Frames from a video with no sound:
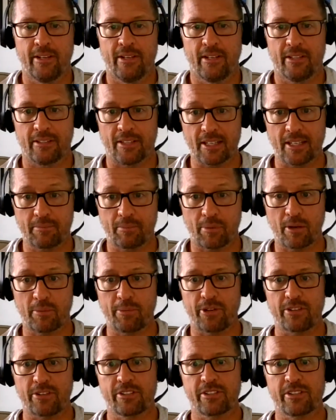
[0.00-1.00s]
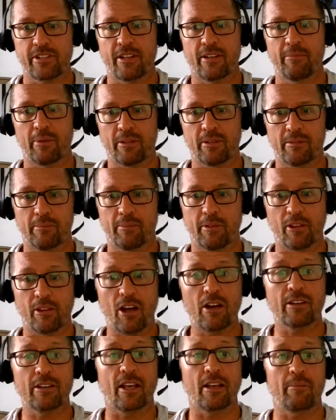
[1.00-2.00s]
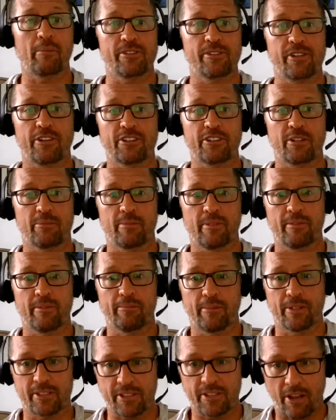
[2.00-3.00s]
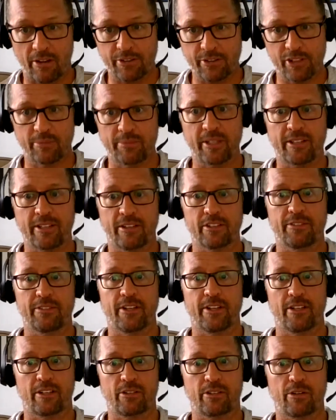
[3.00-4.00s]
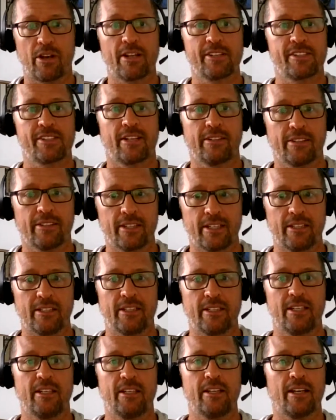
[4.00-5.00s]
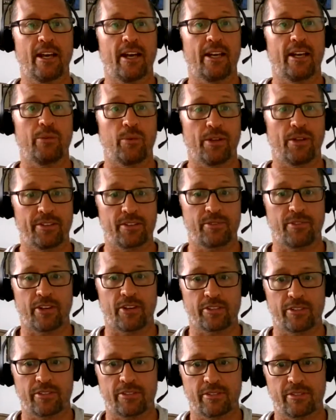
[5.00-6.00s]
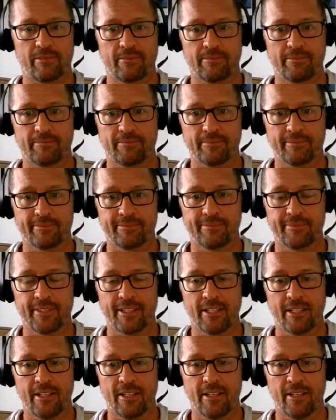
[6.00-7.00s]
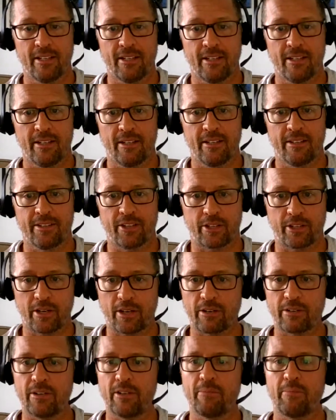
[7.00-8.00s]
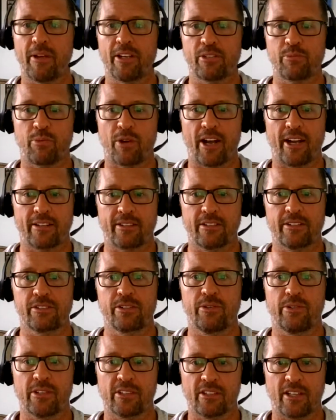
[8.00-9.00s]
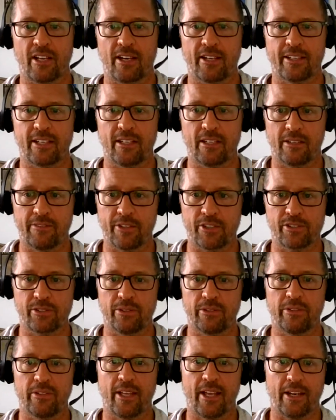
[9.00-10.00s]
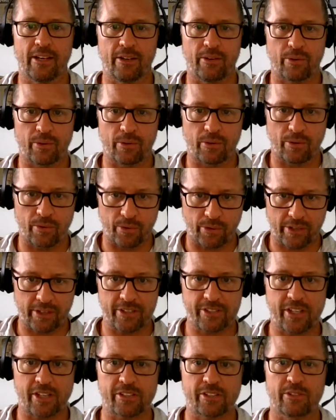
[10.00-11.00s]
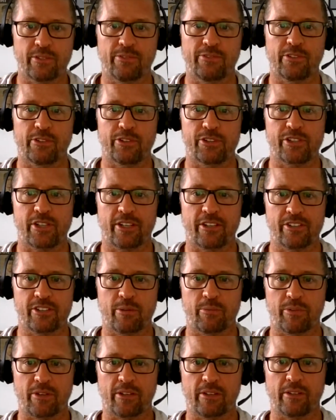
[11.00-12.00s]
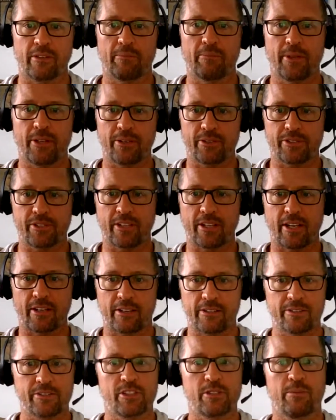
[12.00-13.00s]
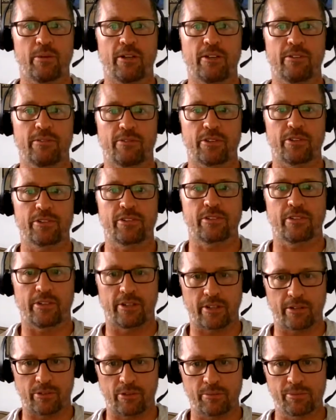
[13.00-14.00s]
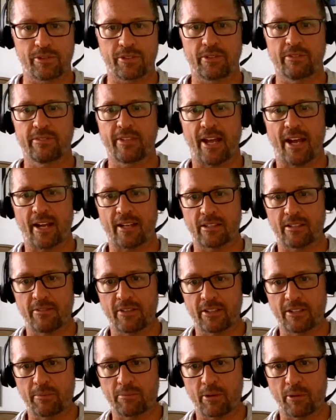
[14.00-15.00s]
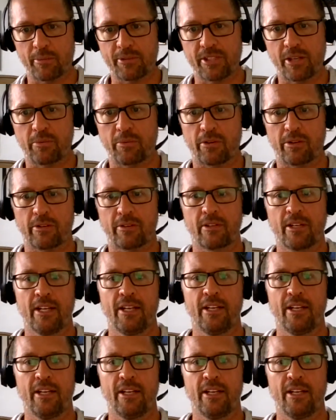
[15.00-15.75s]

Like purpose, belonging must also be cultivated across L&D, DEI, and wellness functions. The current best practice to unlock individual and organizational flourishing is to bring peers together in small, diverse learning groups to activate the purpose at work